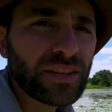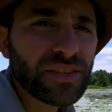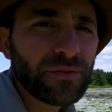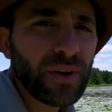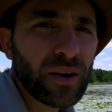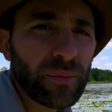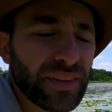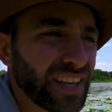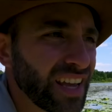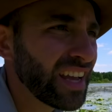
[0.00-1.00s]
this
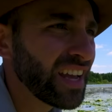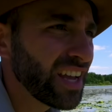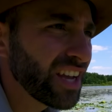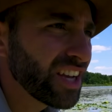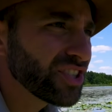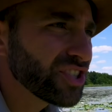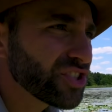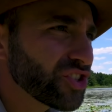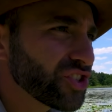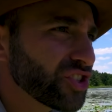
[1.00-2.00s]
environment, it's
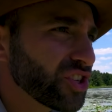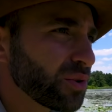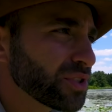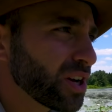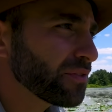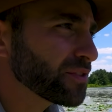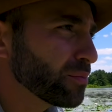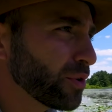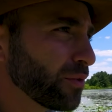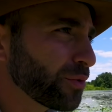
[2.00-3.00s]
just so tough to
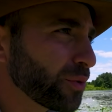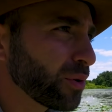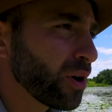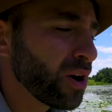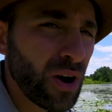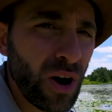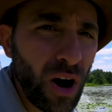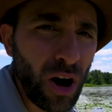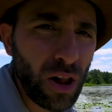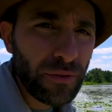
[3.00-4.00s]
move through.
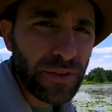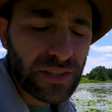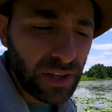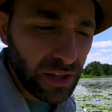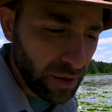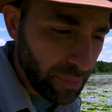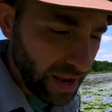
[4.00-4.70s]
All of these lily